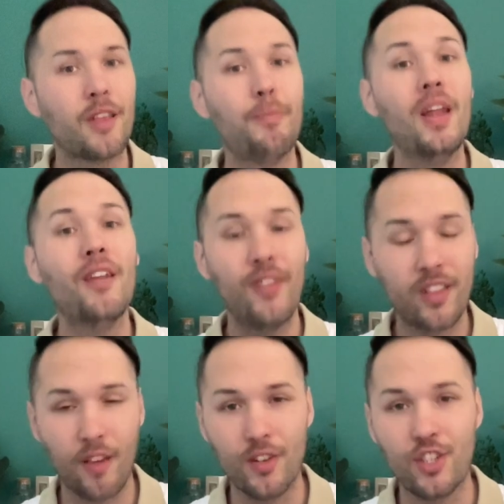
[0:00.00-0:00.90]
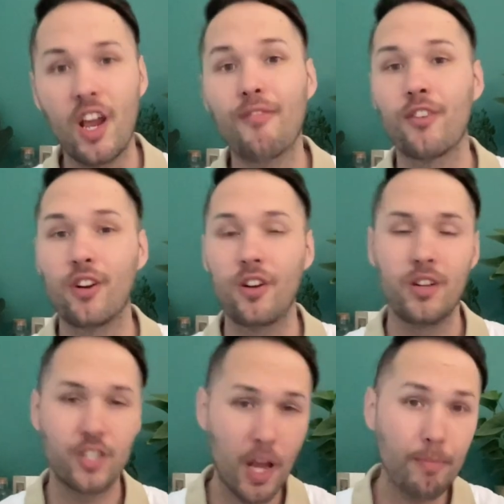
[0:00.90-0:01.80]
the benefits of a
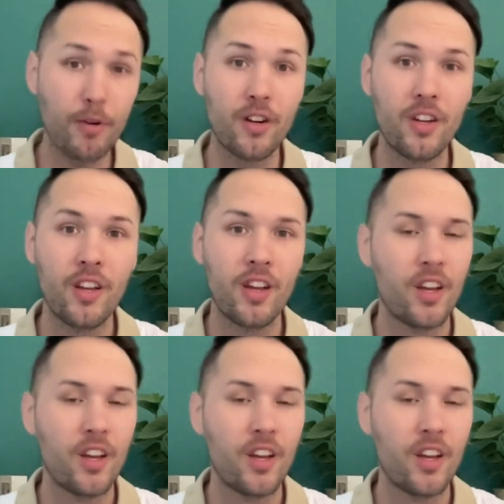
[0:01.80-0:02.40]
shepherd,